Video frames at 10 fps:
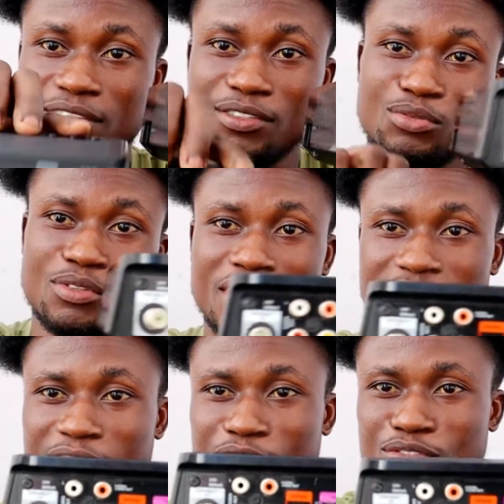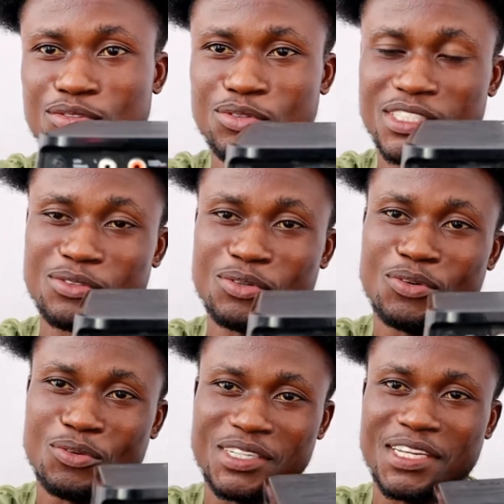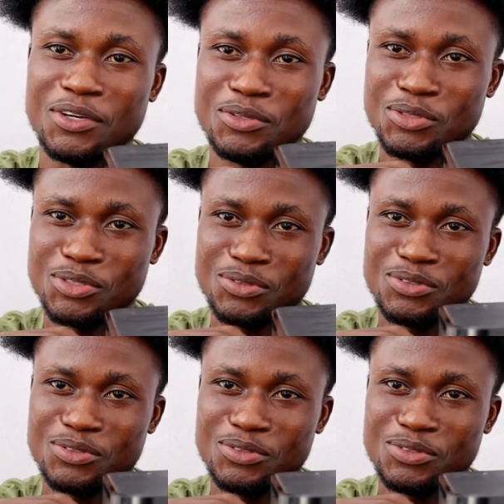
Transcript: Into any scaffold watch what they use.